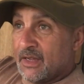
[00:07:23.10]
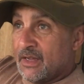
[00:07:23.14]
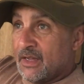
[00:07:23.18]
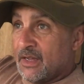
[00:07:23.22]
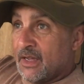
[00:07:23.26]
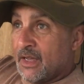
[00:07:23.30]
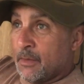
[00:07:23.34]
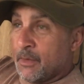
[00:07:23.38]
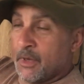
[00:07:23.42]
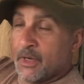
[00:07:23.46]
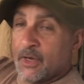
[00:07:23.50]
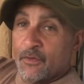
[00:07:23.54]
I
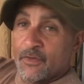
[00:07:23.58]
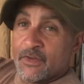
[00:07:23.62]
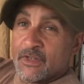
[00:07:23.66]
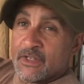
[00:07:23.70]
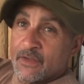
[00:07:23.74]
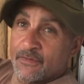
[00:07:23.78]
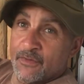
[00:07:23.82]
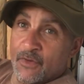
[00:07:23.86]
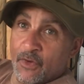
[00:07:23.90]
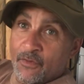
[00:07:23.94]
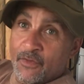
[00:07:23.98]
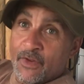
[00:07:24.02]
mean, obviously
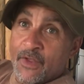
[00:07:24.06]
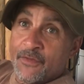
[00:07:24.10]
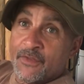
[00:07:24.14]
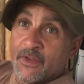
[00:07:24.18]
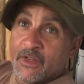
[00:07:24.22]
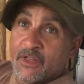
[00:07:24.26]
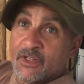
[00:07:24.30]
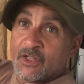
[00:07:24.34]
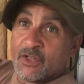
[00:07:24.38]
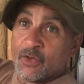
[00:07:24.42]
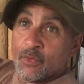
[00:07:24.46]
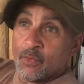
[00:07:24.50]
I've not left it
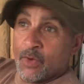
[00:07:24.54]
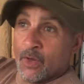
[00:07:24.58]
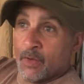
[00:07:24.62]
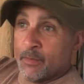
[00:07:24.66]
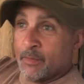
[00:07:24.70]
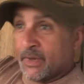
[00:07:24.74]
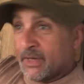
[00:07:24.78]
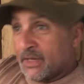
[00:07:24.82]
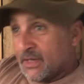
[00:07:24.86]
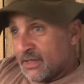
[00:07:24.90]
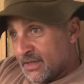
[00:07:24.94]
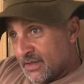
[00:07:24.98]
too long
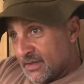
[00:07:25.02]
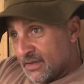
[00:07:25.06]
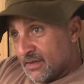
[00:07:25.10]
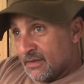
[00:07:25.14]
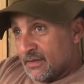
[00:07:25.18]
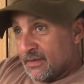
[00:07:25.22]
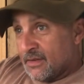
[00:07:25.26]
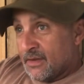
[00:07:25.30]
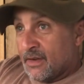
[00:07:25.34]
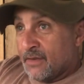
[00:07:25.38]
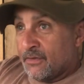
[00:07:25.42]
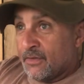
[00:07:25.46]
because
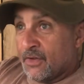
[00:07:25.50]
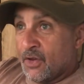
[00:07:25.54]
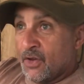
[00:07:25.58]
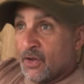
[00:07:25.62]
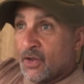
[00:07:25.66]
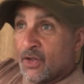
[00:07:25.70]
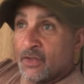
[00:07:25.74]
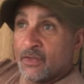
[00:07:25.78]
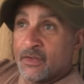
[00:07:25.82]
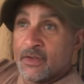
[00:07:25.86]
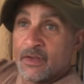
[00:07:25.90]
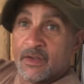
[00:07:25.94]
I've got
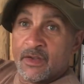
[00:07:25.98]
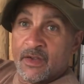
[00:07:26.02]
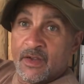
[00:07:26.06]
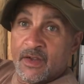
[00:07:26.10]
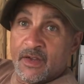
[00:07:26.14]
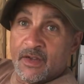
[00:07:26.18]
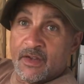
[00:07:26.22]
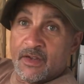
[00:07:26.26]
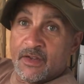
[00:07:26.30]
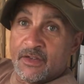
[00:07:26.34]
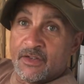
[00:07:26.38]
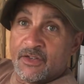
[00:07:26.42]
all the
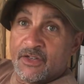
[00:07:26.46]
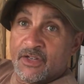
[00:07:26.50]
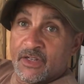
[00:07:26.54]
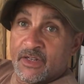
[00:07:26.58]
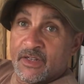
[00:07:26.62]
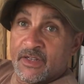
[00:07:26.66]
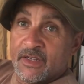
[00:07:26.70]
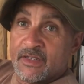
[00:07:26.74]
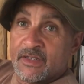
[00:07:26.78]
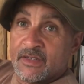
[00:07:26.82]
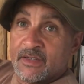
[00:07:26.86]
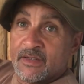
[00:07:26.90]

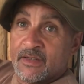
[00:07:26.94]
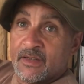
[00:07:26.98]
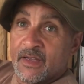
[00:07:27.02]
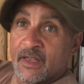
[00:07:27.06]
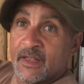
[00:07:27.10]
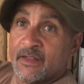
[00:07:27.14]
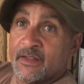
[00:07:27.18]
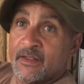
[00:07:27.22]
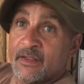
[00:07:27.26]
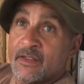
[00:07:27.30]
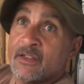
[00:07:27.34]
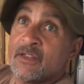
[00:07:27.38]
chilies
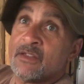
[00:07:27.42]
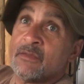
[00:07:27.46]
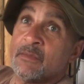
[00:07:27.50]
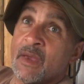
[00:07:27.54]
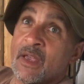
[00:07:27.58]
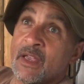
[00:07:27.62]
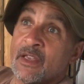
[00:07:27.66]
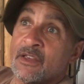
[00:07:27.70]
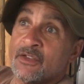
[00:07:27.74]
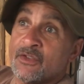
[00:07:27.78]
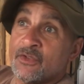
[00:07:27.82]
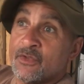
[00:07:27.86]
and the
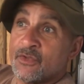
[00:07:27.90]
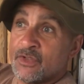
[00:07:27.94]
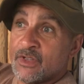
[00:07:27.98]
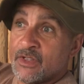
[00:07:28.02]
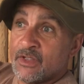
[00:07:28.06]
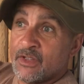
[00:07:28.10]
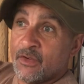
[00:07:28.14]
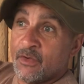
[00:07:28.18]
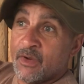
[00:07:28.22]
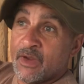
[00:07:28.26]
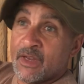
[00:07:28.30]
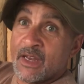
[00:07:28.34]
tomatoes in the
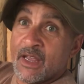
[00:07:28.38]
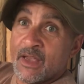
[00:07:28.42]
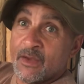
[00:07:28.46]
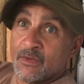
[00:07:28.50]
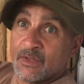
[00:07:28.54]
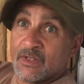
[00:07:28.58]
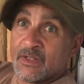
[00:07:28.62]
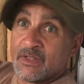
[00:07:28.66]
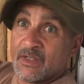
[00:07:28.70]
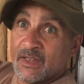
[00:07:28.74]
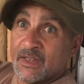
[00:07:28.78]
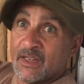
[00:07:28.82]

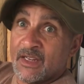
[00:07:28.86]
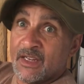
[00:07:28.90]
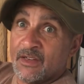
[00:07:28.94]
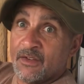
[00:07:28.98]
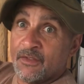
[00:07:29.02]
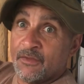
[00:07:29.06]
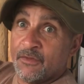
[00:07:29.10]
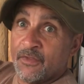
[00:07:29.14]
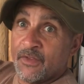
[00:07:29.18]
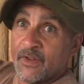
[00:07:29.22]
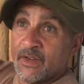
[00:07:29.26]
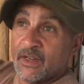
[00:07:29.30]
greenhouses that needed
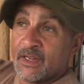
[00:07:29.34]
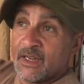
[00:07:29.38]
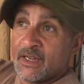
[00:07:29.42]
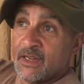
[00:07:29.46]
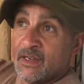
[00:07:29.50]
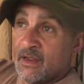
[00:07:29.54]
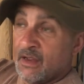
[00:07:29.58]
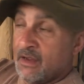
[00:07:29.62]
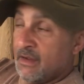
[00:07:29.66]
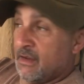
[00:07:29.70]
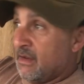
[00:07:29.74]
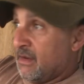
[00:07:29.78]
feeding.
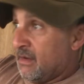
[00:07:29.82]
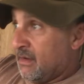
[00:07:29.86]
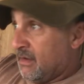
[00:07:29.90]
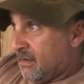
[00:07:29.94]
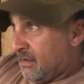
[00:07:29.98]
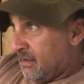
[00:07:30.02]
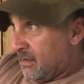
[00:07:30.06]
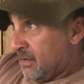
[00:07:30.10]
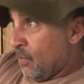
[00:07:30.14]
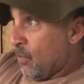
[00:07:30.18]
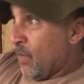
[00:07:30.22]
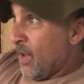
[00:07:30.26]

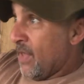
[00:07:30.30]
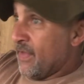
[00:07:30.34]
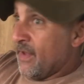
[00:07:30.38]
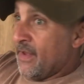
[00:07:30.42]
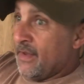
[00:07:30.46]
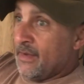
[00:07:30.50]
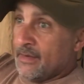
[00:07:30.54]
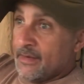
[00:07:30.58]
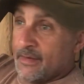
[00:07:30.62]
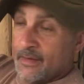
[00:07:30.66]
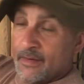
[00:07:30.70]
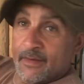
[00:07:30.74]
The weather
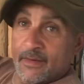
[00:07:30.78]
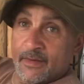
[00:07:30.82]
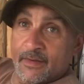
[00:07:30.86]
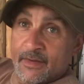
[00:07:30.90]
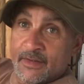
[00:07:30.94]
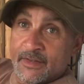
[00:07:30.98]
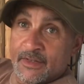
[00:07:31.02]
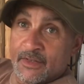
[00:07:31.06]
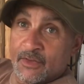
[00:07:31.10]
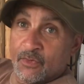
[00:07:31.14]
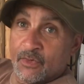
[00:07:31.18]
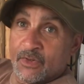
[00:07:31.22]

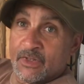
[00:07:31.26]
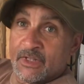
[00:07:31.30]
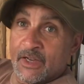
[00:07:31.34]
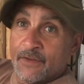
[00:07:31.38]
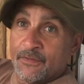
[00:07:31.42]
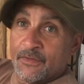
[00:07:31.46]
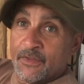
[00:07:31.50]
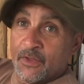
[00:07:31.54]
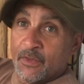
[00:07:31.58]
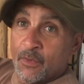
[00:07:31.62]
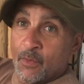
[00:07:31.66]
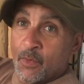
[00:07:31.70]
has looked
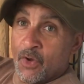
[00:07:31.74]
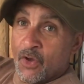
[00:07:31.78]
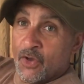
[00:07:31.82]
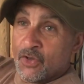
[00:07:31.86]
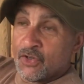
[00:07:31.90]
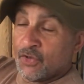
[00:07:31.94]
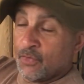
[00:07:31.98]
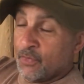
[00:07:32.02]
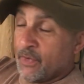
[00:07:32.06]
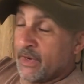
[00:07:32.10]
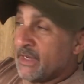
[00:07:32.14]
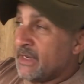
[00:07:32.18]
after the
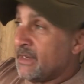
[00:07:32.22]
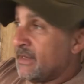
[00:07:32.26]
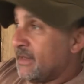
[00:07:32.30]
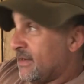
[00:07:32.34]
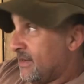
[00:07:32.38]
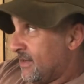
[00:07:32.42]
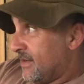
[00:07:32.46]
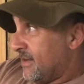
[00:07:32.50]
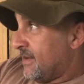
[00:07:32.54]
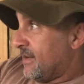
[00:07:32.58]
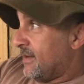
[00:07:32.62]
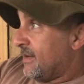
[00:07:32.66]
watering
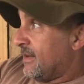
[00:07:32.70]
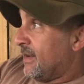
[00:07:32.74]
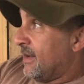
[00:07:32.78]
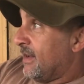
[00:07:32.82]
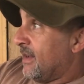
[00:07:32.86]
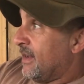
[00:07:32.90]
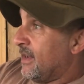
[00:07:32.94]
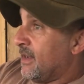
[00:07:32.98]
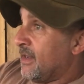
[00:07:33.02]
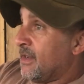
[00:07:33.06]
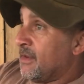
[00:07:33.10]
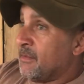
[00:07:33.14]

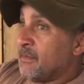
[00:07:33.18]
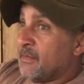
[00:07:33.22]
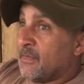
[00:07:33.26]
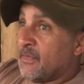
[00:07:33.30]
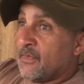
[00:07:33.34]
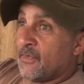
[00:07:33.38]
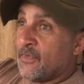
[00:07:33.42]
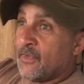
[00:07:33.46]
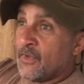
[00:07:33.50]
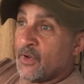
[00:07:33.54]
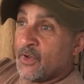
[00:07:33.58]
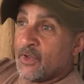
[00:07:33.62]

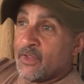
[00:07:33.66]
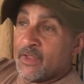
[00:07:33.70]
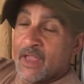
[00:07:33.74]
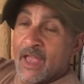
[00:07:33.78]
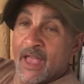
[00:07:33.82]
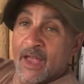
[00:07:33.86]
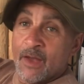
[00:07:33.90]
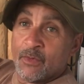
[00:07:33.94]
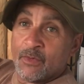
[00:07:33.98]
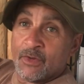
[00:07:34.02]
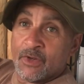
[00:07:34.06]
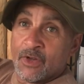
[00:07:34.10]
for all the
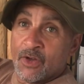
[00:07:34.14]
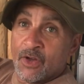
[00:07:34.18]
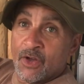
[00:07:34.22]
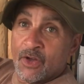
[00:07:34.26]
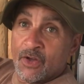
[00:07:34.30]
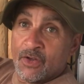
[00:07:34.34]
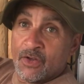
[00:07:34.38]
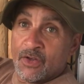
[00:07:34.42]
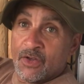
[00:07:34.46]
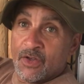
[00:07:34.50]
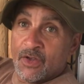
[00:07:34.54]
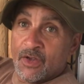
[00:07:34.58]
outdoor
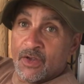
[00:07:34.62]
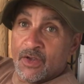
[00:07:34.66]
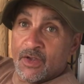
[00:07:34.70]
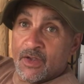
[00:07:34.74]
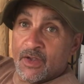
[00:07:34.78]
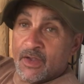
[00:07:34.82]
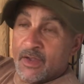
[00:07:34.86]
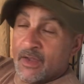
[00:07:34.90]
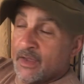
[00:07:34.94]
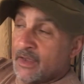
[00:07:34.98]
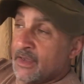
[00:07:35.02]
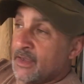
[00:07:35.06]

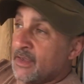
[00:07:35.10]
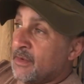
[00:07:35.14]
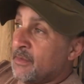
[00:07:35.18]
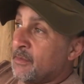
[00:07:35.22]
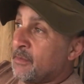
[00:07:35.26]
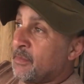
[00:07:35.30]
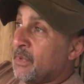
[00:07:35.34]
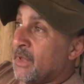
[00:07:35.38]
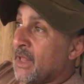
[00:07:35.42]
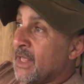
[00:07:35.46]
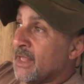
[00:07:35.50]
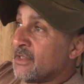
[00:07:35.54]

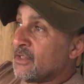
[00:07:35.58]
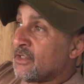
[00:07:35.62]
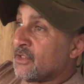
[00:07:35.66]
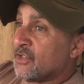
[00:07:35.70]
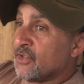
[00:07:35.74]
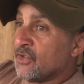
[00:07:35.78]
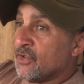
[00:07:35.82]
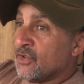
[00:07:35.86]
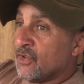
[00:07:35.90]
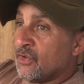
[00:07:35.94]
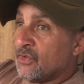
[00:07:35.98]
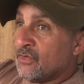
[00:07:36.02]
plants,
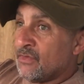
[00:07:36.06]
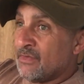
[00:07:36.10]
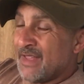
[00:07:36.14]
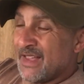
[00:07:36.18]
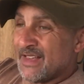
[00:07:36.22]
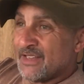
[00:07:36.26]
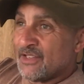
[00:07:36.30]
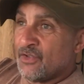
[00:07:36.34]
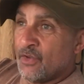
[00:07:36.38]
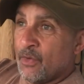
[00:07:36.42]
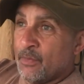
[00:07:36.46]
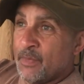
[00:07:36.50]
so
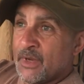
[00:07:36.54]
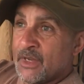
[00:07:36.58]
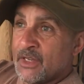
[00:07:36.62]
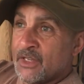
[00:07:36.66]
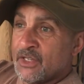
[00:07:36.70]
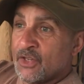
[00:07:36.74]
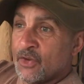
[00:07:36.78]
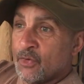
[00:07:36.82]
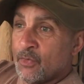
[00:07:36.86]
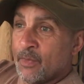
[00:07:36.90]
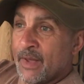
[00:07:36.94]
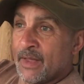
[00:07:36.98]
that's not been
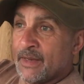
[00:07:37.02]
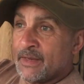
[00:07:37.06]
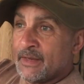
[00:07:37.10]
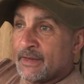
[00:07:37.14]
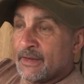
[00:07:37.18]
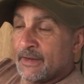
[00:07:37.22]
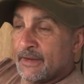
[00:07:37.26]
too bad.